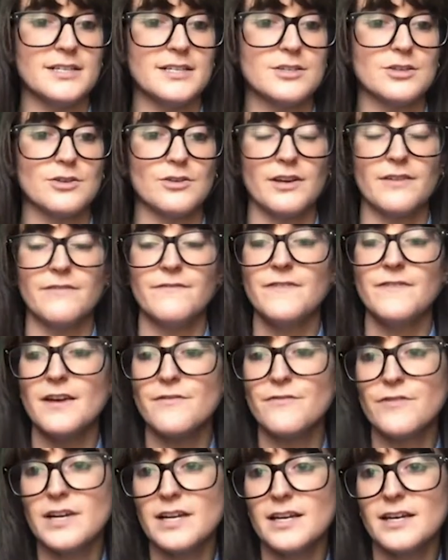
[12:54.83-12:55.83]
so like
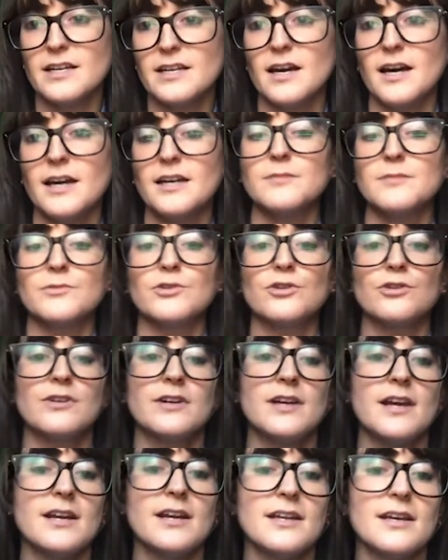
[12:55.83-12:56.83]
favoriting an item,
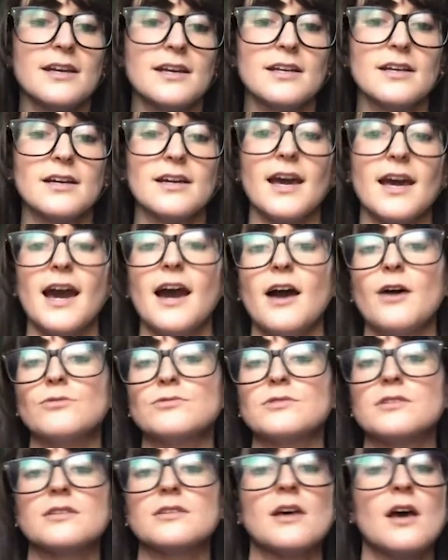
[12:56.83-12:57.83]
creating an
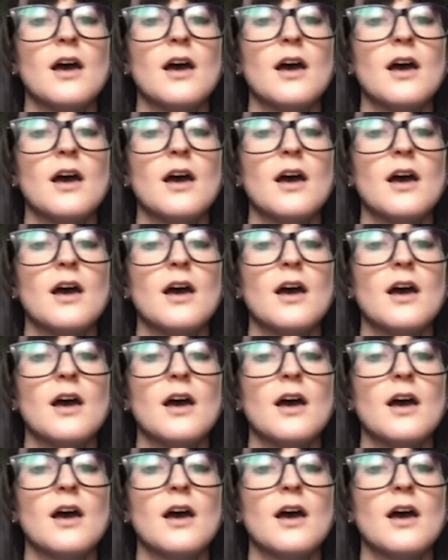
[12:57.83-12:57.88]
account,